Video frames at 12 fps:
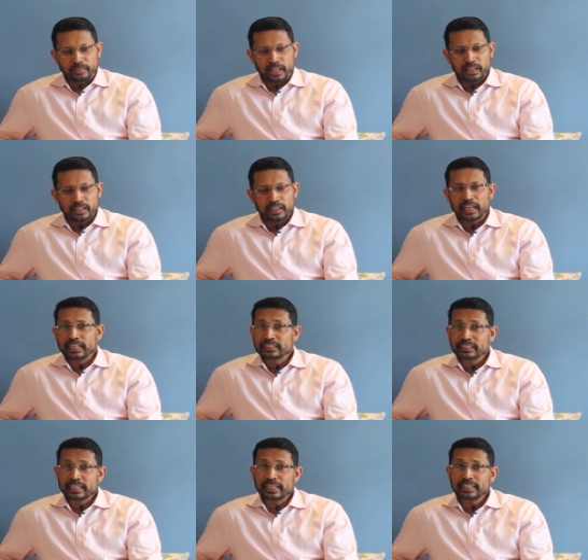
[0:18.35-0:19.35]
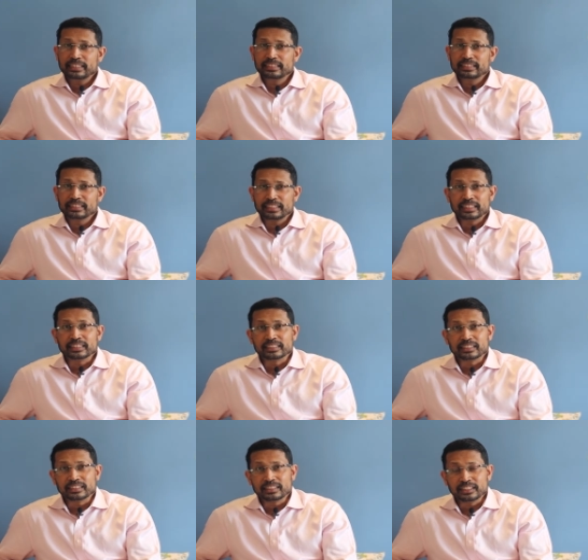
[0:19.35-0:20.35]
I trained
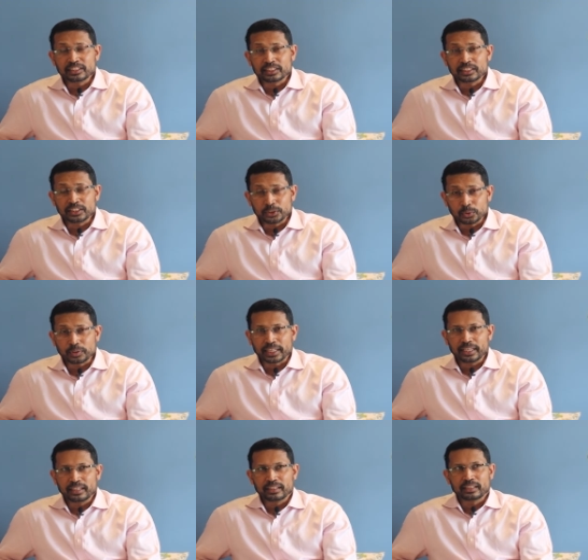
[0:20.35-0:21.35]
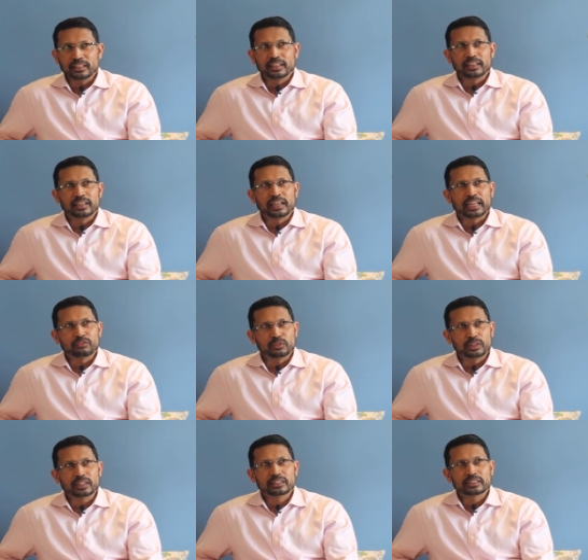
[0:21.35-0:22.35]
in UK and
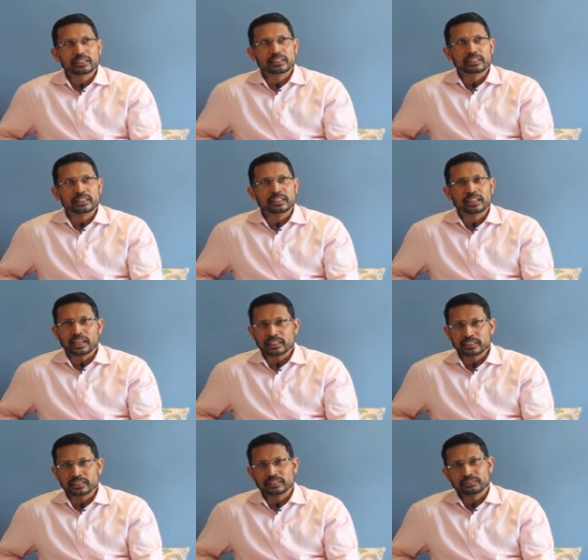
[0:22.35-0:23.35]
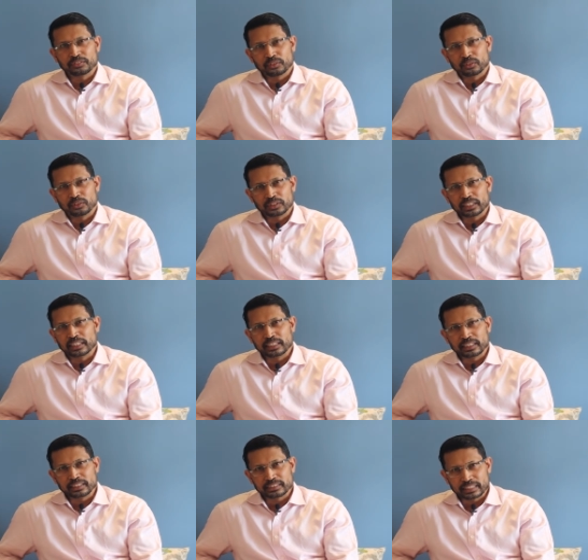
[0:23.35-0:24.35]
worked in London for
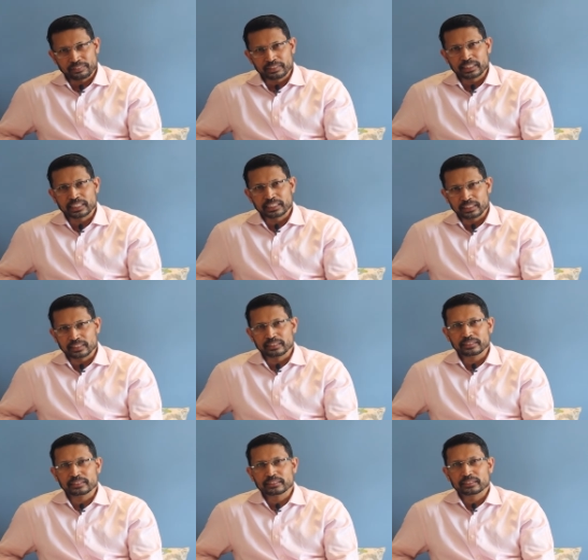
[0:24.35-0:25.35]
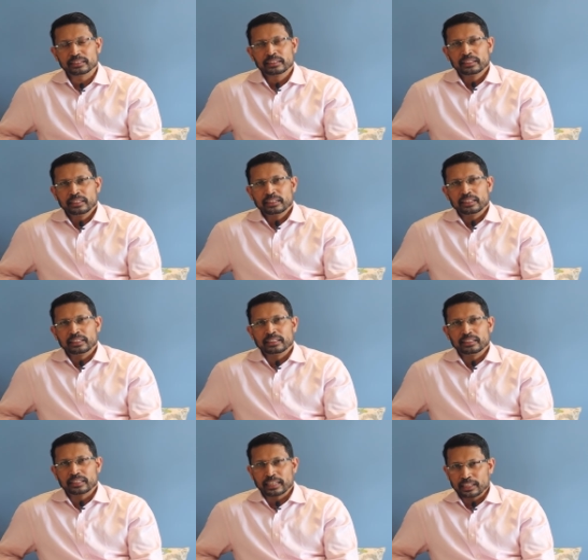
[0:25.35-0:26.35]
nearly 17 years
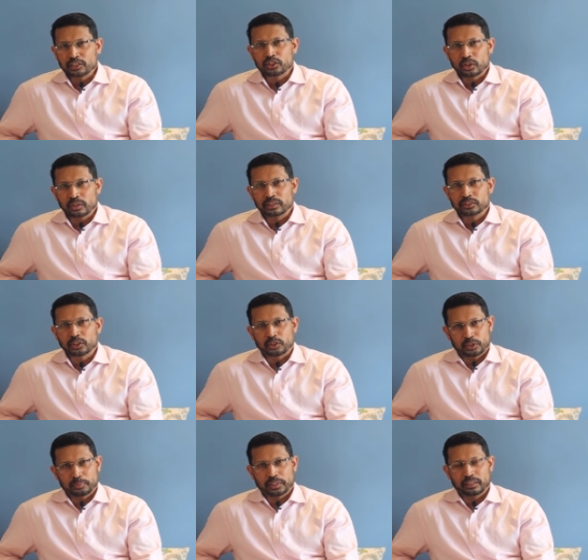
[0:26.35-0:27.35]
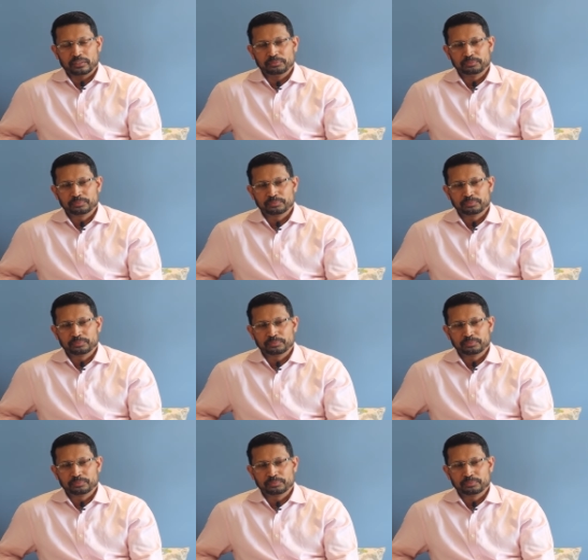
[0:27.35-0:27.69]
in King's College Hospital.